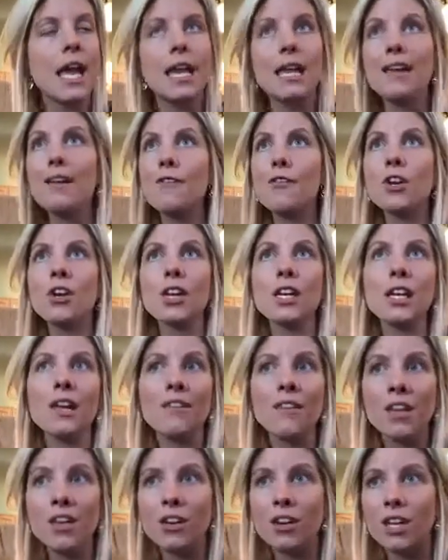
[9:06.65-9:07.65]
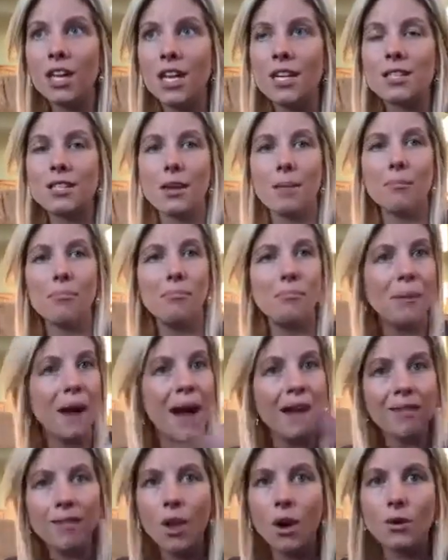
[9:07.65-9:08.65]
If you're giving your kids a
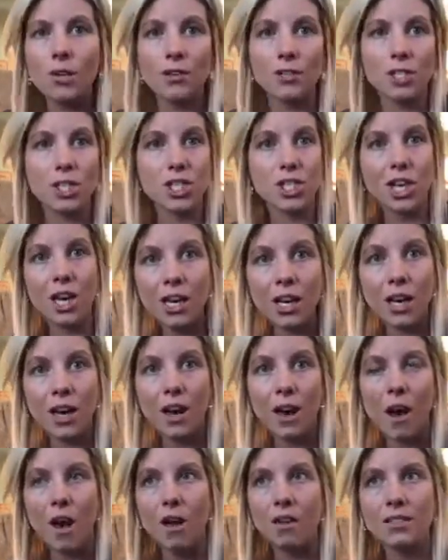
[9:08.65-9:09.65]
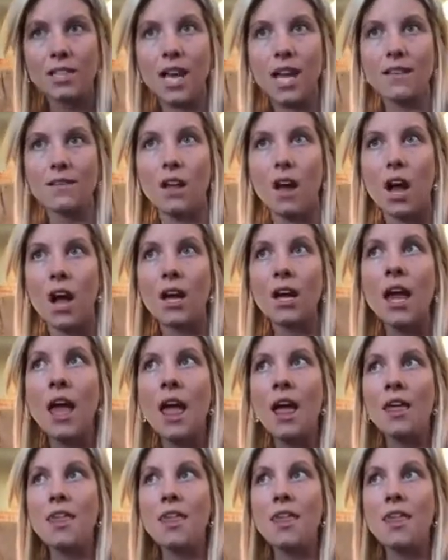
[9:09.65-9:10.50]
buttload of sugar all day long,